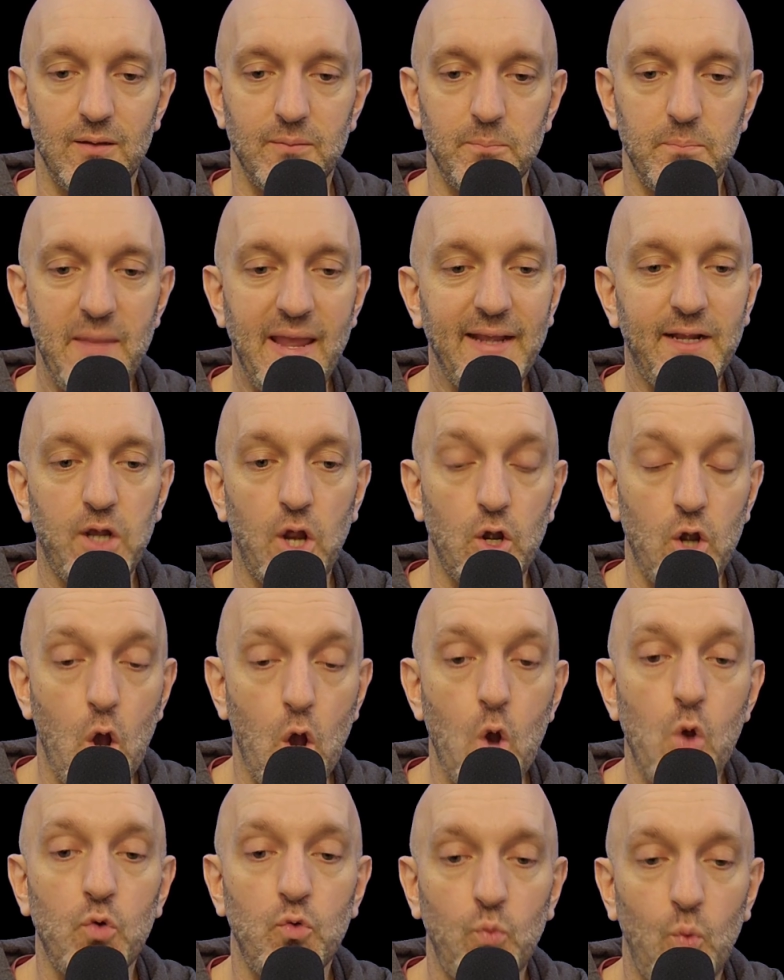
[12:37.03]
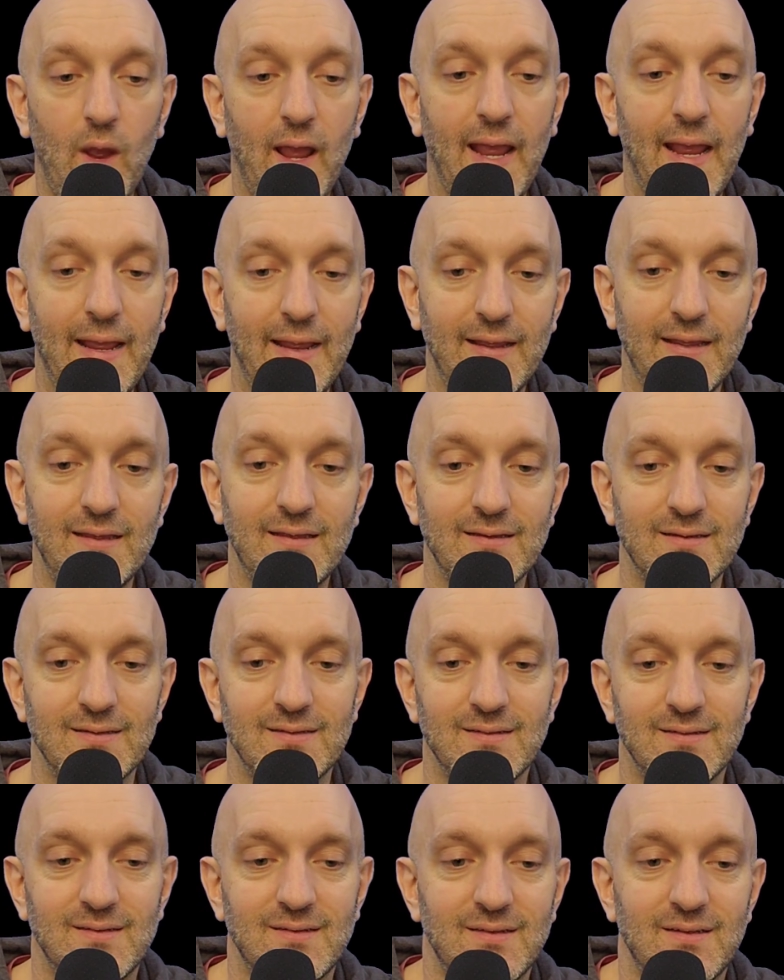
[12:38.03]
make our own way,
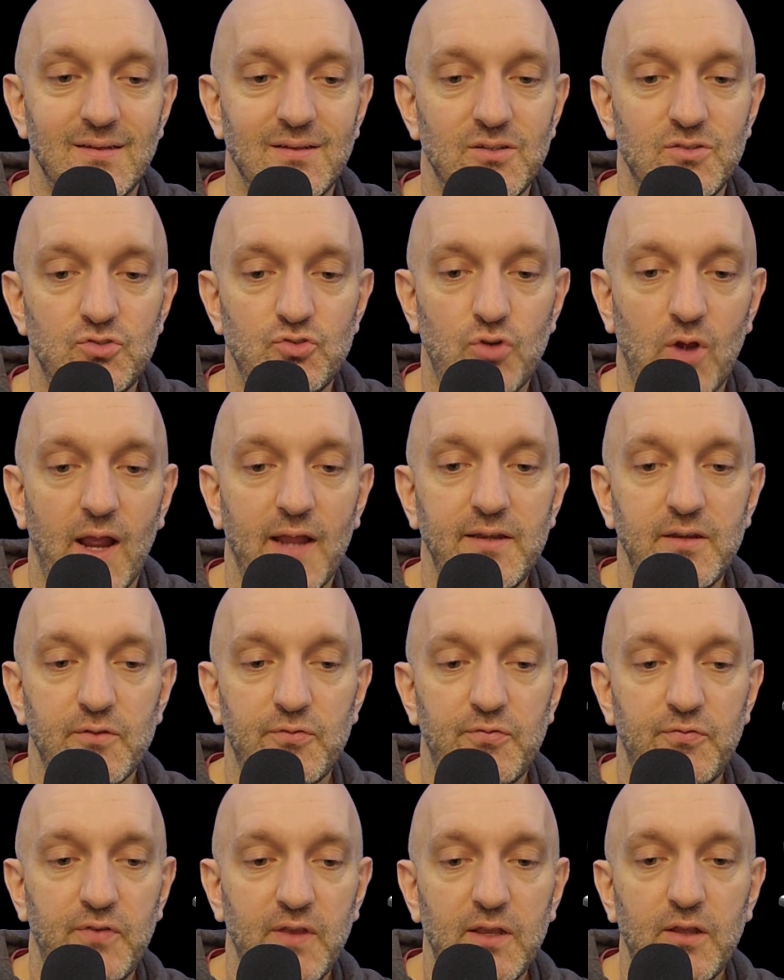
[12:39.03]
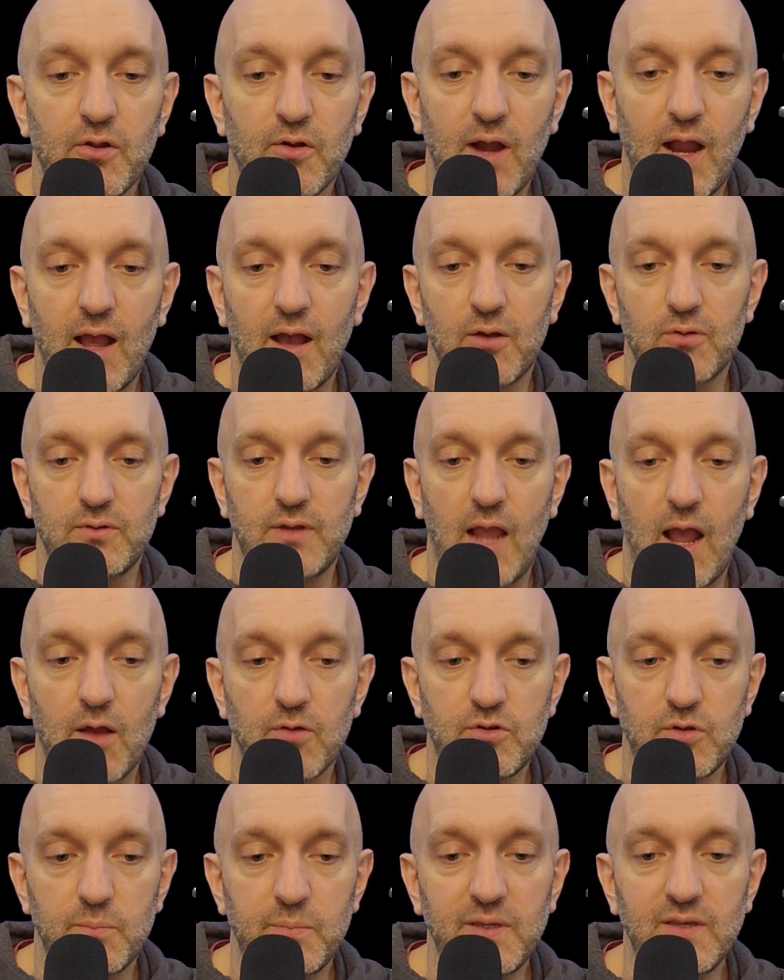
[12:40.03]
trying to figure out how
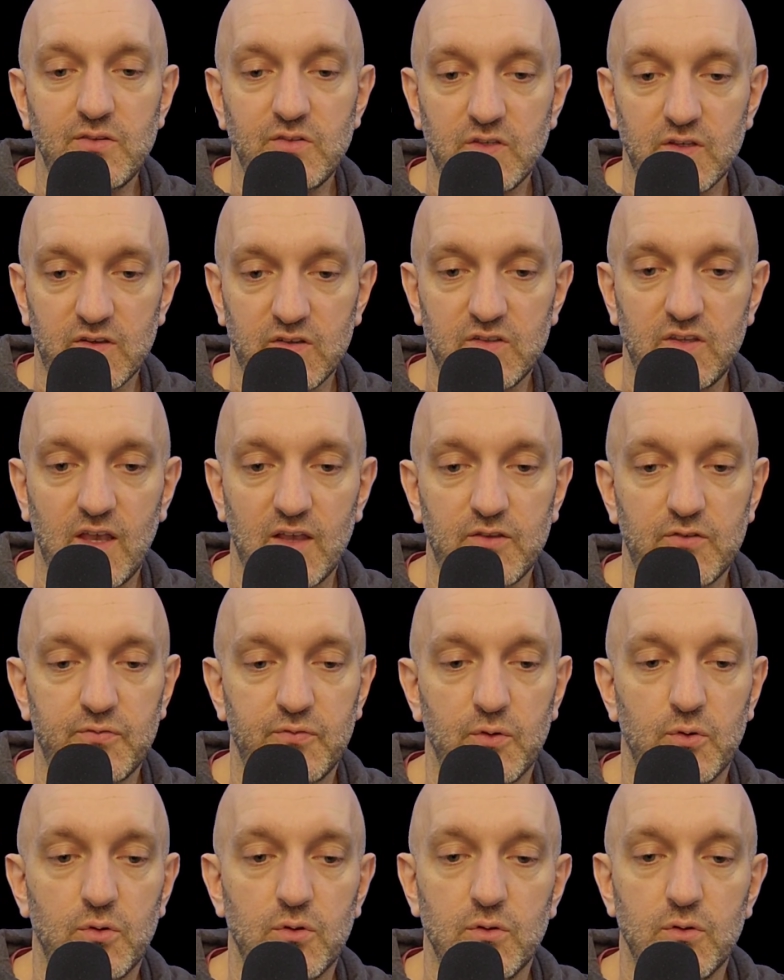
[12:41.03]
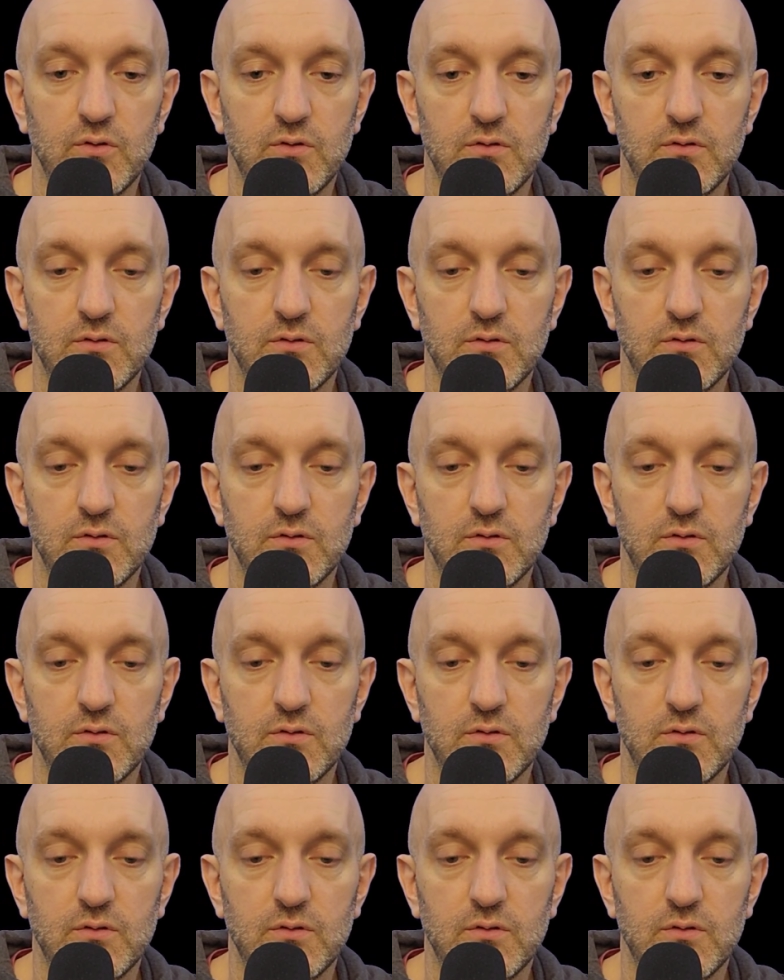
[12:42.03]
to be successful